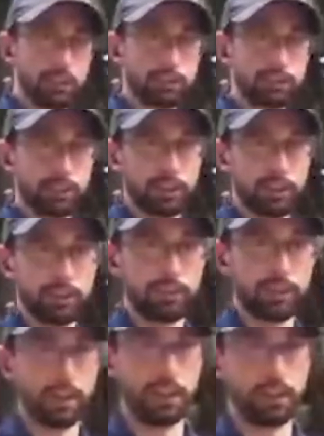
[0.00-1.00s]
The center of
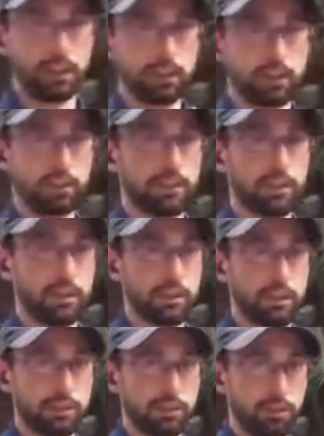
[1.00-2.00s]

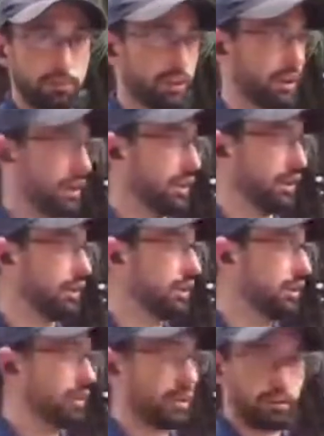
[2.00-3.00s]
that tuber there,
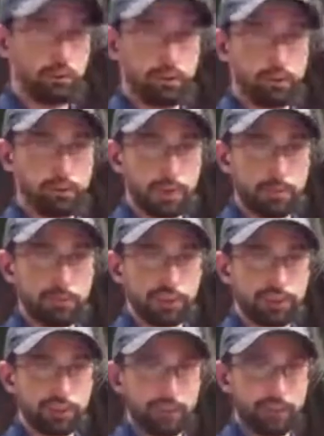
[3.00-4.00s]
or the
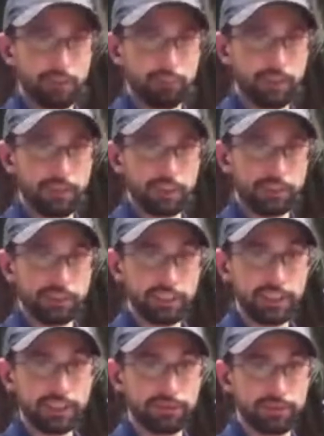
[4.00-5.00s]
remnants of the previous
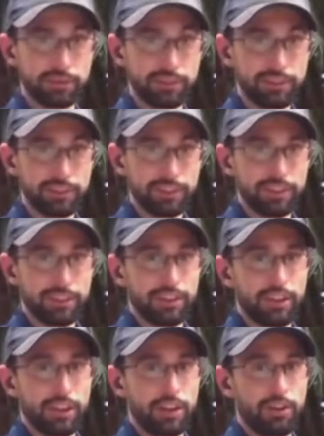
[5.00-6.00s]
leaf.
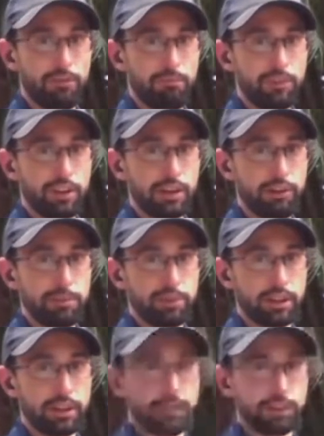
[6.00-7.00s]
I
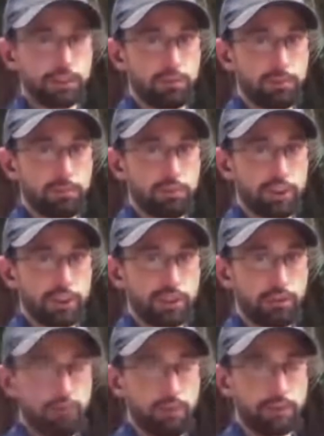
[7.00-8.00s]
repotted this one pretty
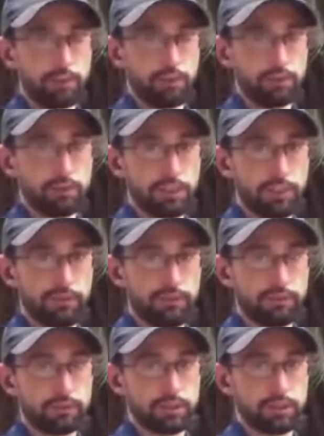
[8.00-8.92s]
soon after the leaf